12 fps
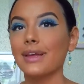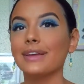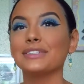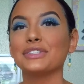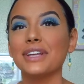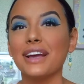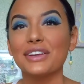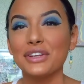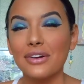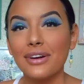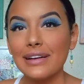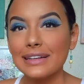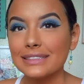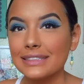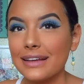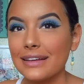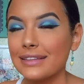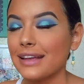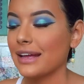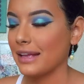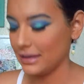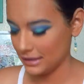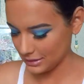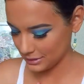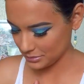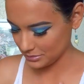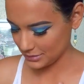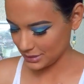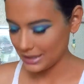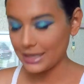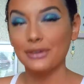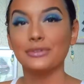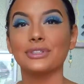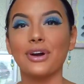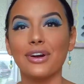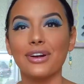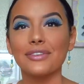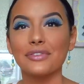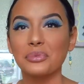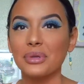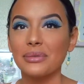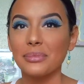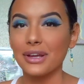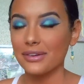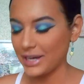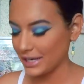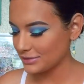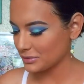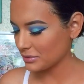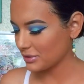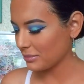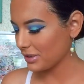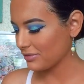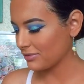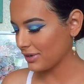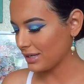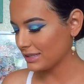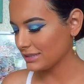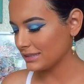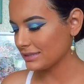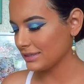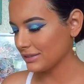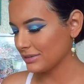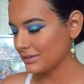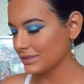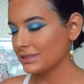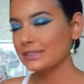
So yeah, you know how I said that it was hard for me to make rice? Well, one of my friends is literally